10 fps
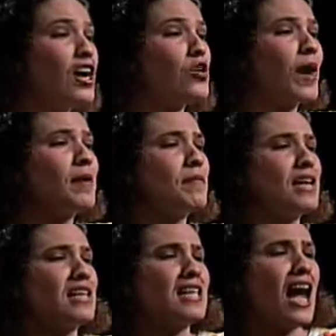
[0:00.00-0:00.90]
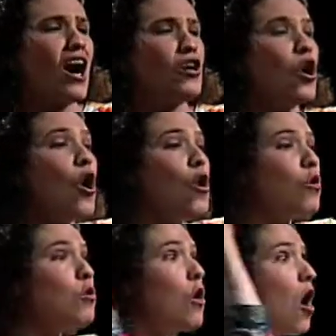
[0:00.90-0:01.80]
a great big loud
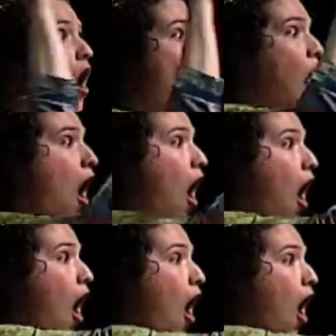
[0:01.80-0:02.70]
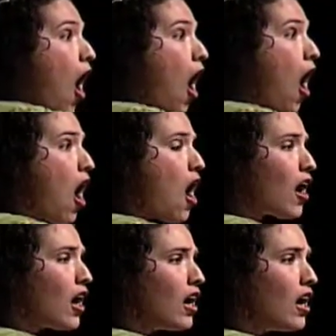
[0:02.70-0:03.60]

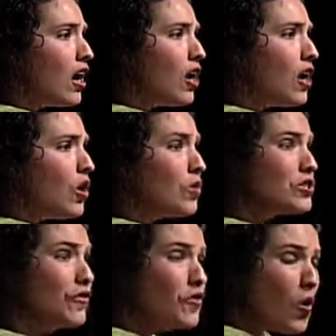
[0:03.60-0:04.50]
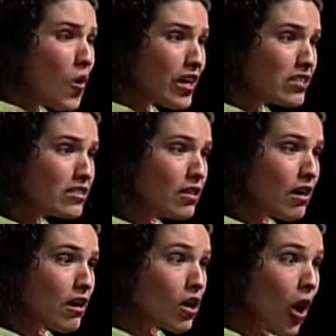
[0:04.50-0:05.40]
roar, which of course
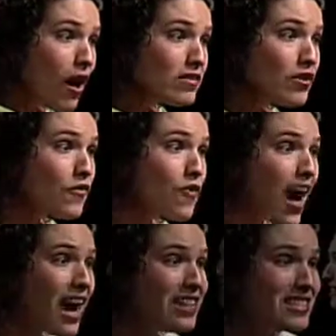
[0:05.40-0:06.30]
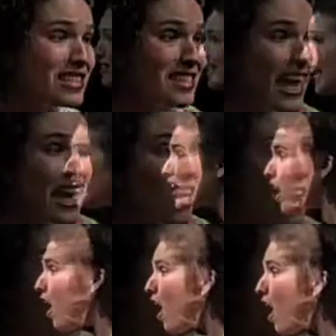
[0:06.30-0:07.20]
caused the fox to take
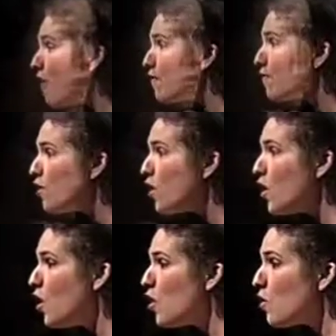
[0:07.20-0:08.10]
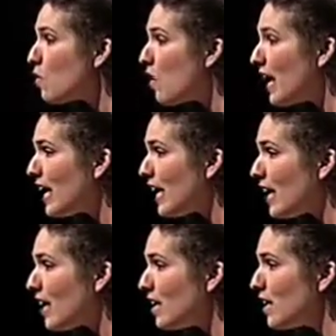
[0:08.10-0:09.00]
off
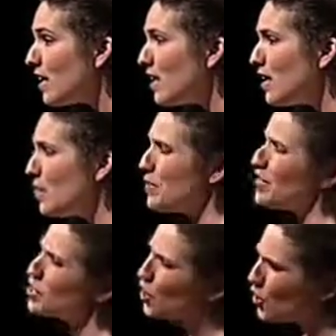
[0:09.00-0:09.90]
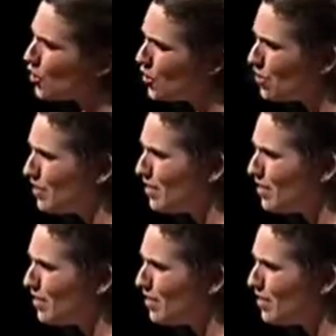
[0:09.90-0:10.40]
running. But the turtle,